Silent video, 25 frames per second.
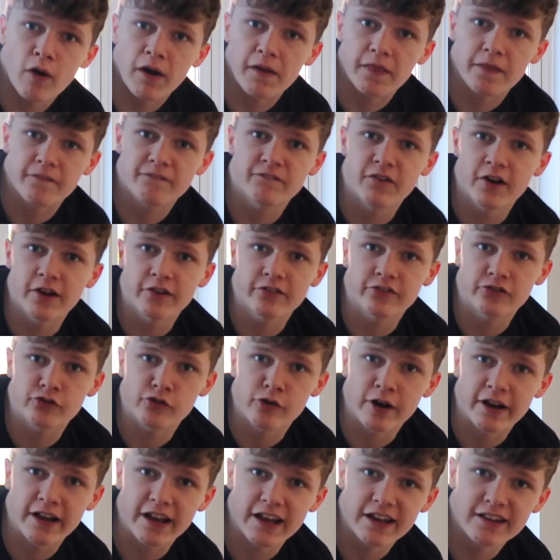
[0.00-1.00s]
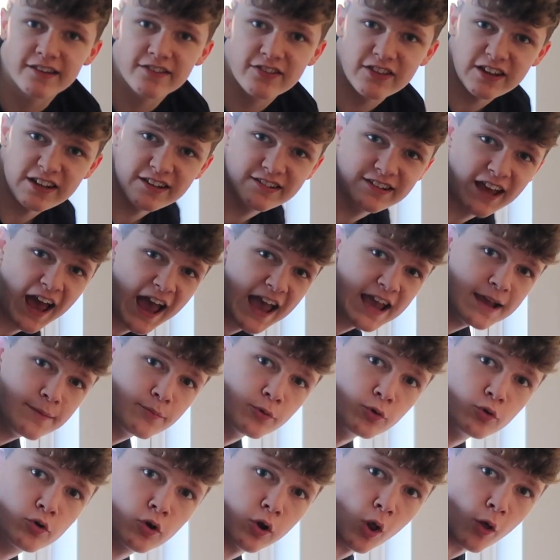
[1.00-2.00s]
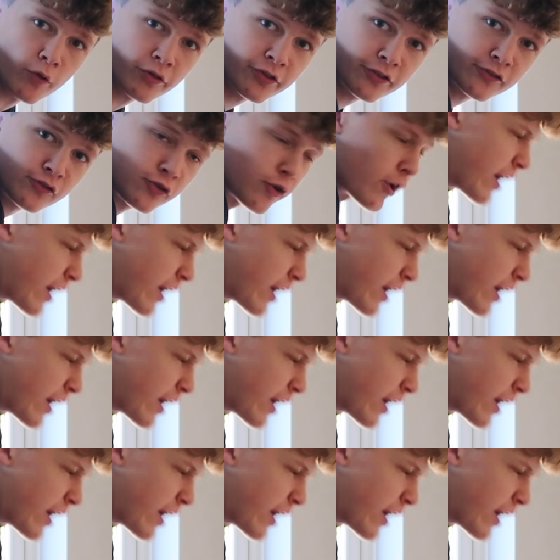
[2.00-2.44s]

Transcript: Right, the first trick is the tablecloth